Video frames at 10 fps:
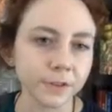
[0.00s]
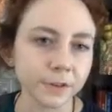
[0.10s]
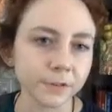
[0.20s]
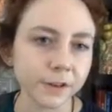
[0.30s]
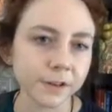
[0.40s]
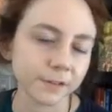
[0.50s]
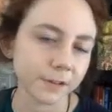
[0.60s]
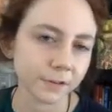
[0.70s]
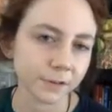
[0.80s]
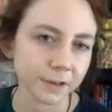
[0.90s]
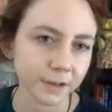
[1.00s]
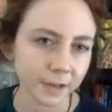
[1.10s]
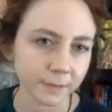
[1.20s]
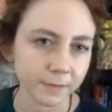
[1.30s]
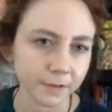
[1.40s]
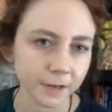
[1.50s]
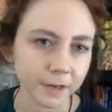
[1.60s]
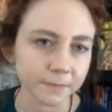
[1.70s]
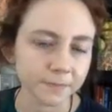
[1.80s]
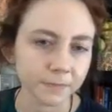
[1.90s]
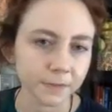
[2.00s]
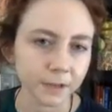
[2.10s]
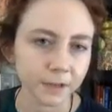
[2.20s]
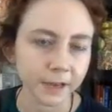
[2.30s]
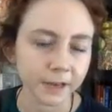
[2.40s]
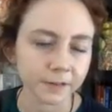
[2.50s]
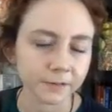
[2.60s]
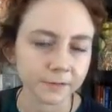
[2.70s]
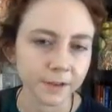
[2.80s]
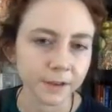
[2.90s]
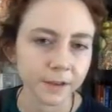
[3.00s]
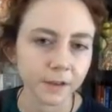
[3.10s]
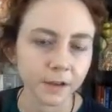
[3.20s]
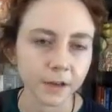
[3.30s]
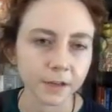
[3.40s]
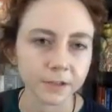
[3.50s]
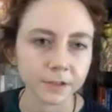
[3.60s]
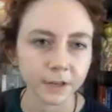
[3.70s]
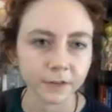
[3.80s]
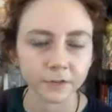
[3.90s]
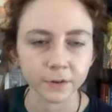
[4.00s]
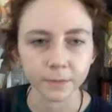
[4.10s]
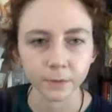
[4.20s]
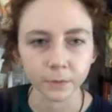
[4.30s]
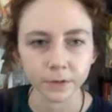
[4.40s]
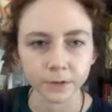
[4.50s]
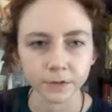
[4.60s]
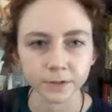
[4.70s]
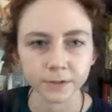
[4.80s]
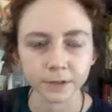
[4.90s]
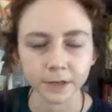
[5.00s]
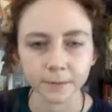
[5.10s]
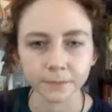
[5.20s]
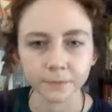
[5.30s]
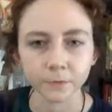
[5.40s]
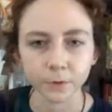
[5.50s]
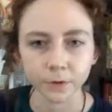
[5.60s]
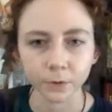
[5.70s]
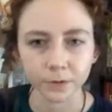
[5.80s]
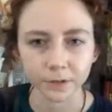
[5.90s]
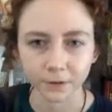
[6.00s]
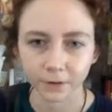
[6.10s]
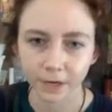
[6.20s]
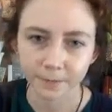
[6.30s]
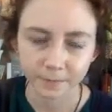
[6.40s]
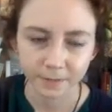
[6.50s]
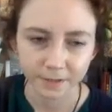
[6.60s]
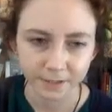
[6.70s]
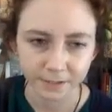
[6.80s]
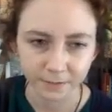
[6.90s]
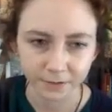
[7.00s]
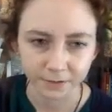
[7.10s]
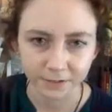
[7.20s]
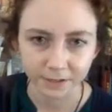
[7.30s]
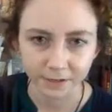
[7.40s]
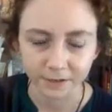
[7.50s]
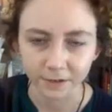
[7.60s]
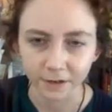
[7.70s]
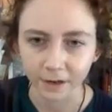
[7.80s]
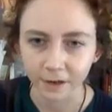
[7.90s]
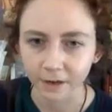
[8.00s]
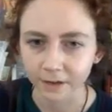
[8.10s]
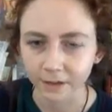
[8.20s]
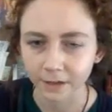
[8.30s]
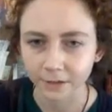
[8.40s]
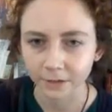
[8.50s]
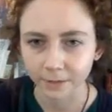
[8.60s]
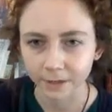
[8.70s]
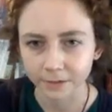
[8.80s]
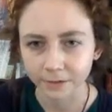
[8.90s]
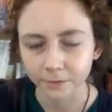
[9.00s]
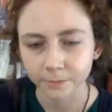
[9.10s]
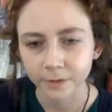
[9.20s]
The Greek name in Latin is derived from the words for golden grapes, because that's what it looks like under an electron microscope,